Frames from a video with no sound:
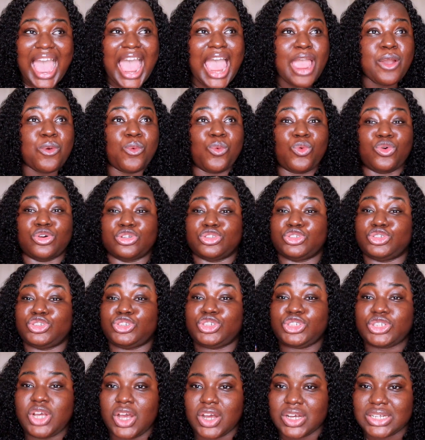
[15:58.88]
I was
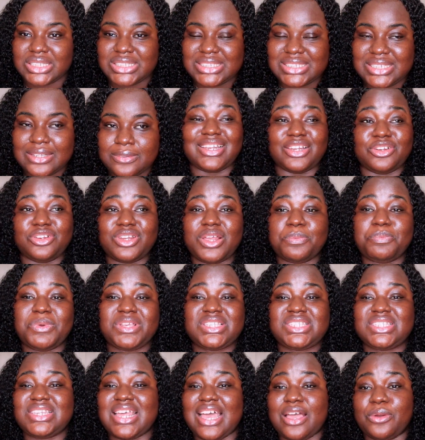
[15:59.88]
shocked. Another
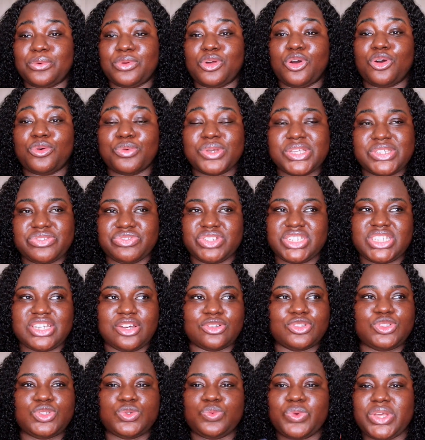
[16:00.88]
person I would always reach
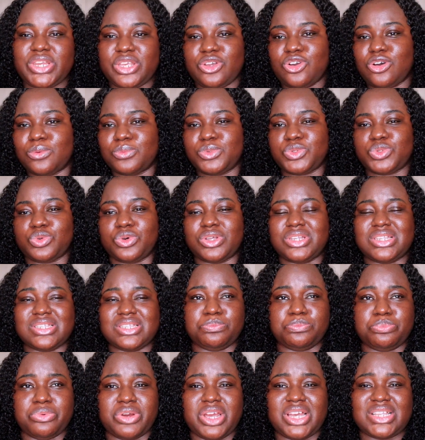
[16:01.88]
out to when it comes to all
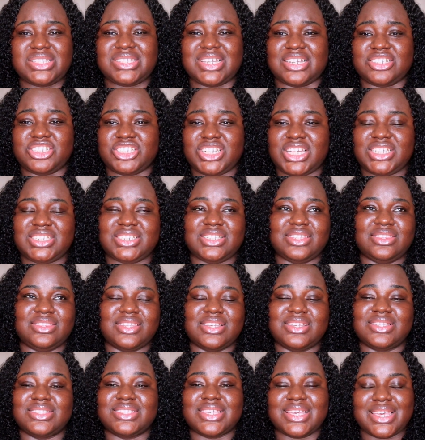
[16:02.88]
brands and charging
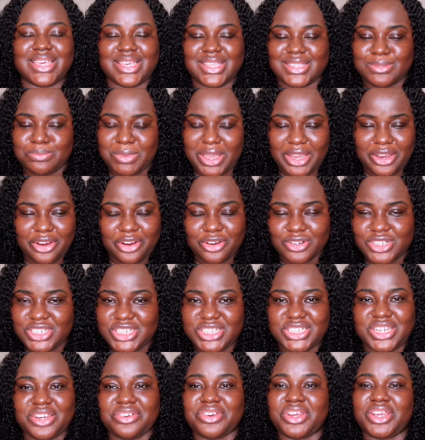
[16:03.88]
things is my girl
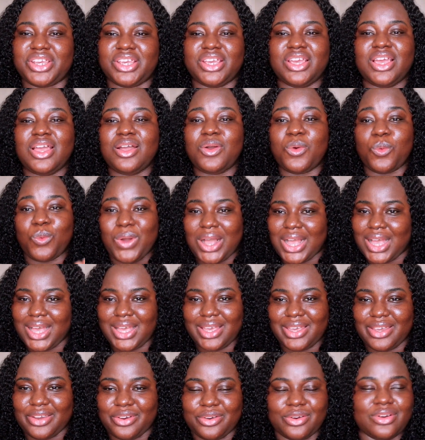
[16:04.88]
Chinyere Waka
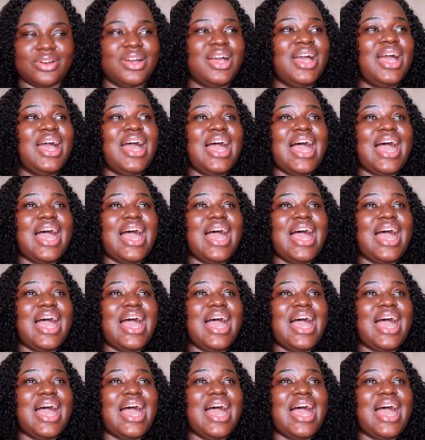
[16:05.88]
Girl.